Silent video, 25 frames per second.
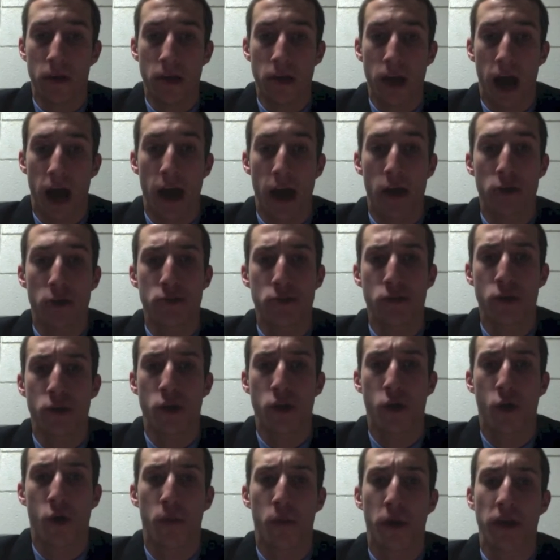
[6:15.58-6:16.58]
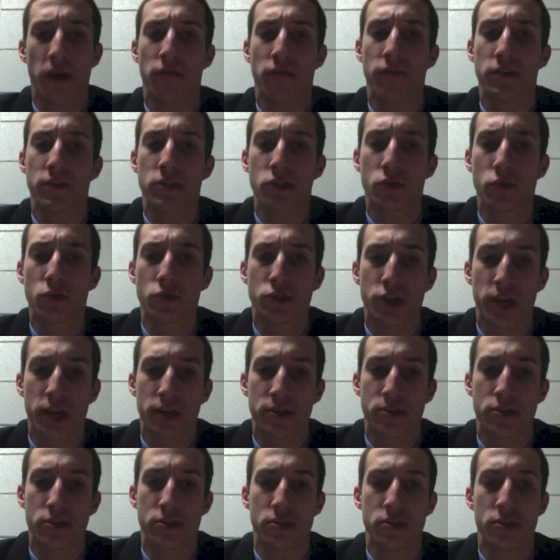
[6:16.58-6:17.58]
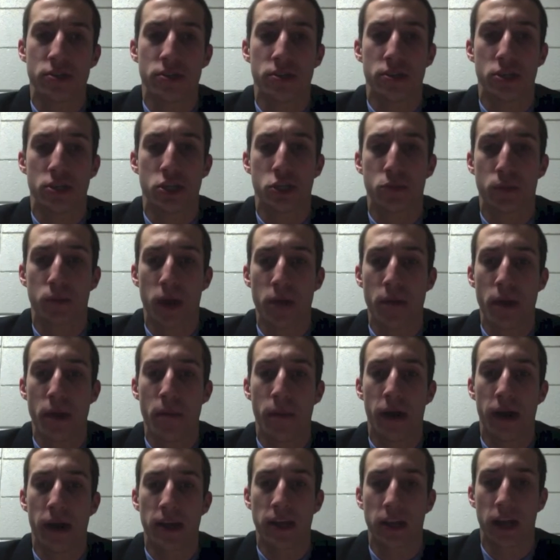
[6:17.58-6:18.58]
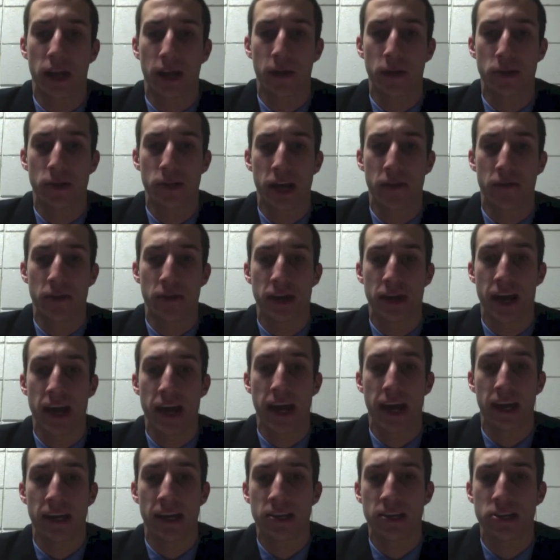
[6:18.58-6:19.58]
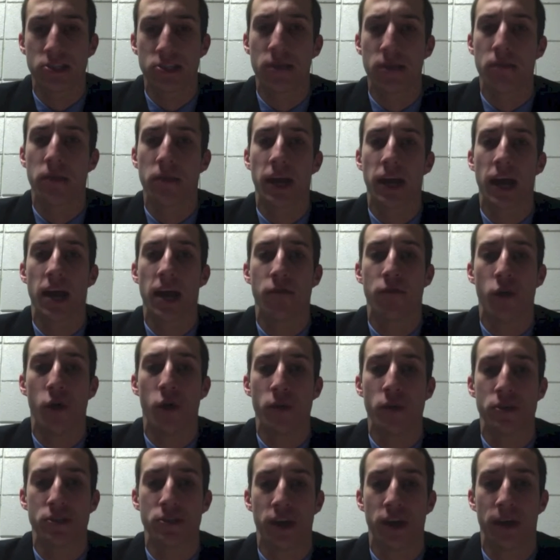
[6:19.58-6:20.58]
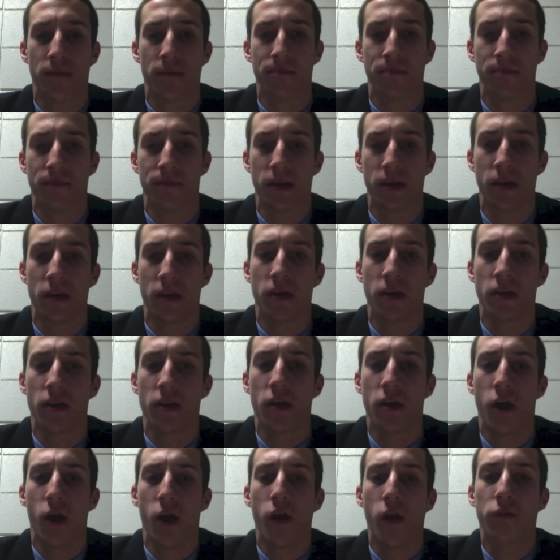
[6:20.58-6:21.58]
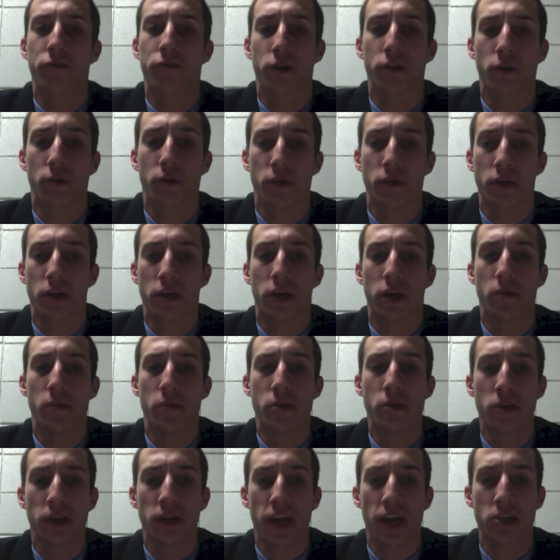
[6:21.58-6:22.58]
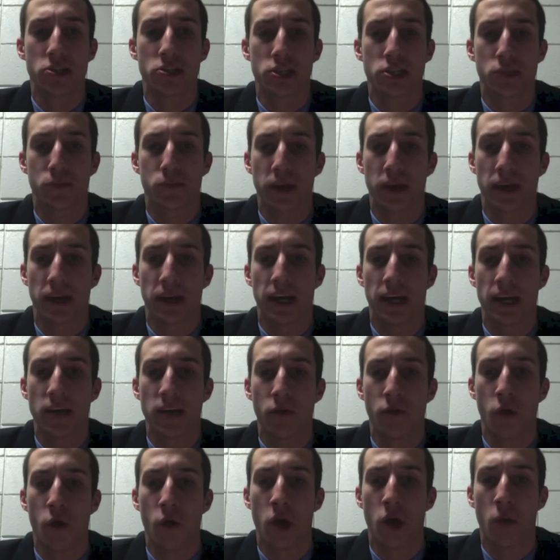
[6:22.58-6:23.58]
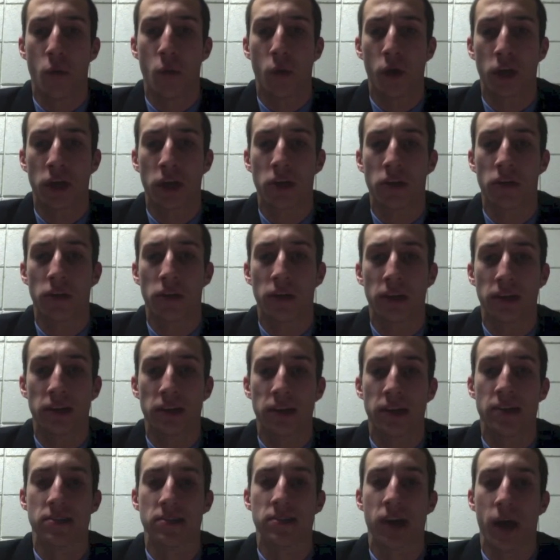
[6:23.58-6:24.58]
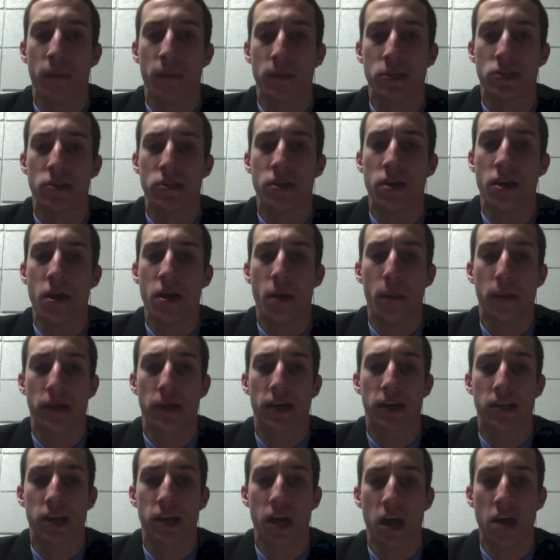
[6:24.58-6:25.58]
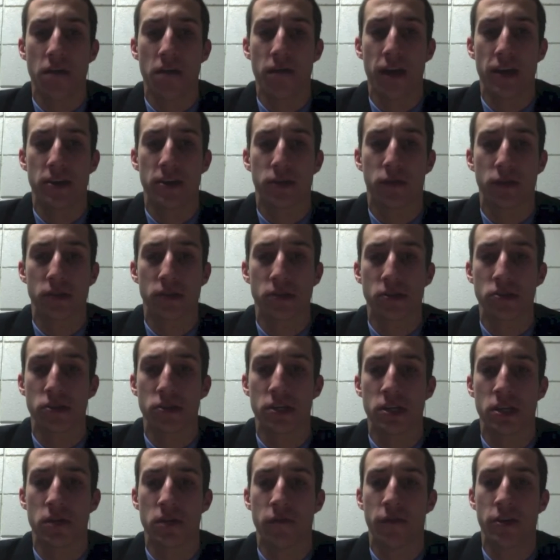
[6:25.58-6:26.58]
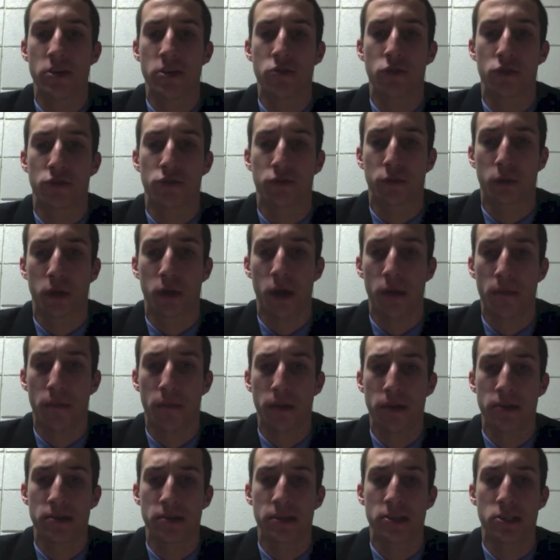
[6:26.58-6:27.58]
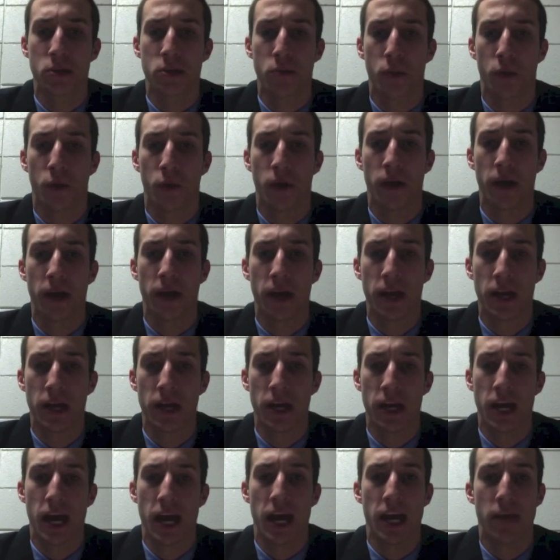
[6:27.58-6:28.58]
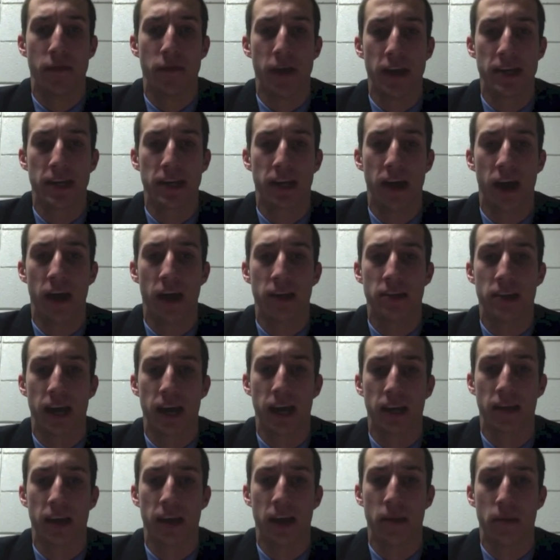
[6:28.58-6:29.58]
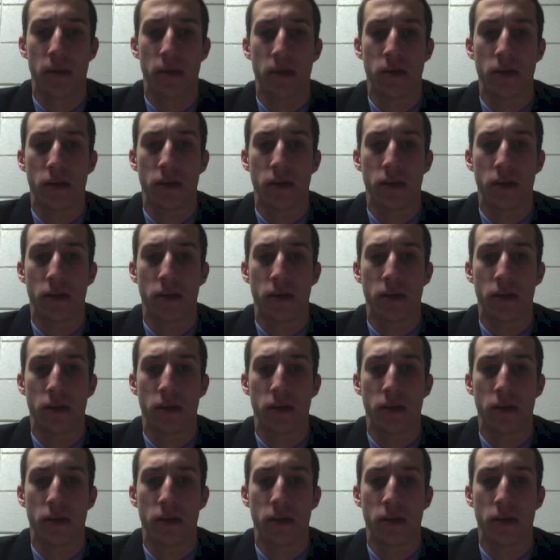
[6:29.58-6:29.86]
I also incorporate physical gestures to display my body language every day, and it is something I have always done. Also, communication has played a key role in working on the LinkedIn assignments because I have had to research individuals from companies I support and have had to contact them